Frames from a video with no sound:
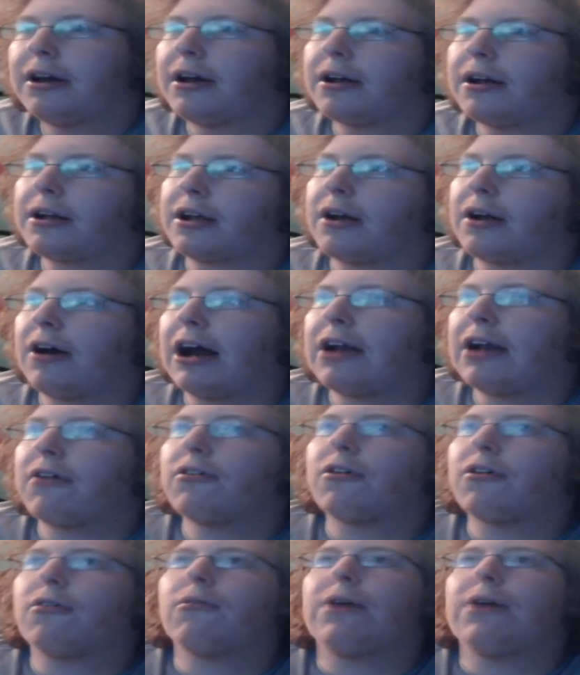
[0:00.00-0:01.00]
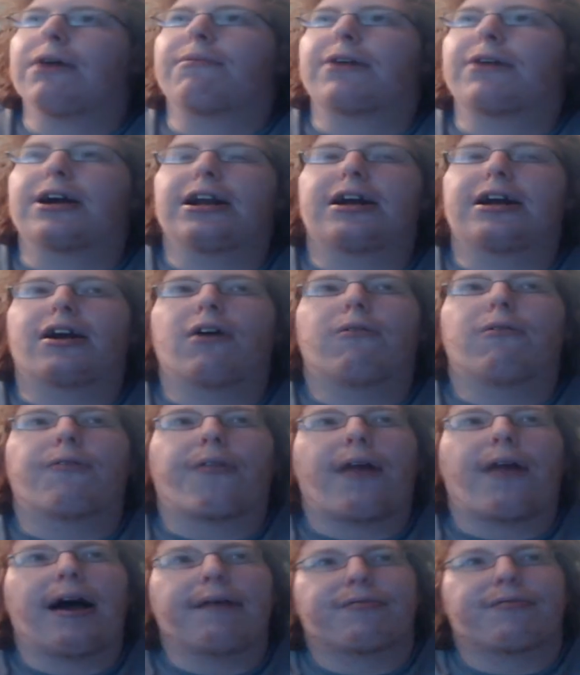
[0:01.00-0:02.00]
so I don't know where we're going to go with
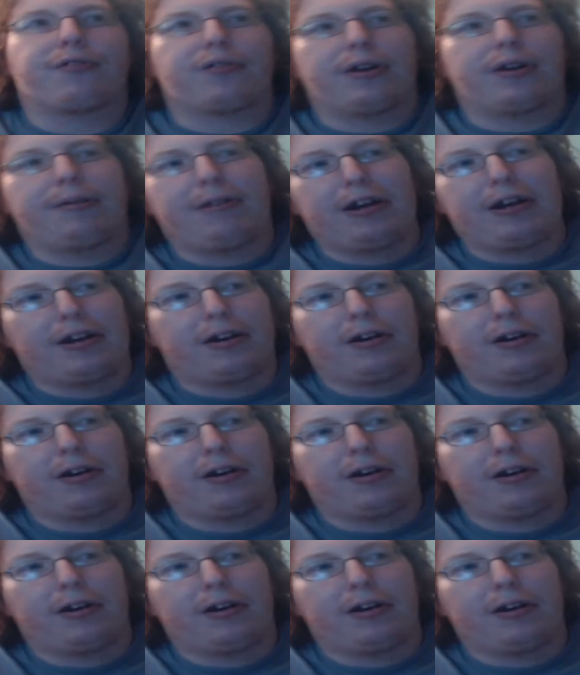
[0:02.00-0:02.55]
live streaming.